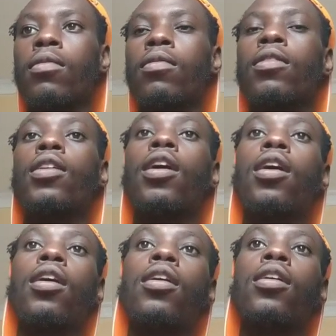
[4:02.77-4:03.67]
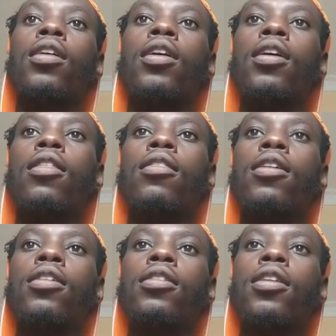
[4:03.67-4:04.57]
Yeah,
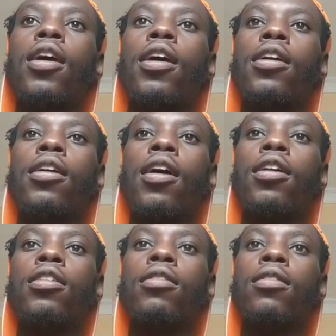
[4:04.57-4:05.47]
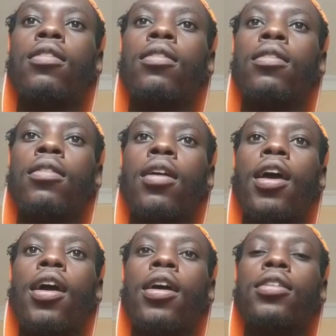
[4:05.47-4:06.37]
then I add the
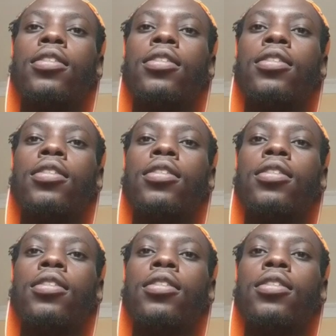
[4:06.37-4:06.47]
hi-hat.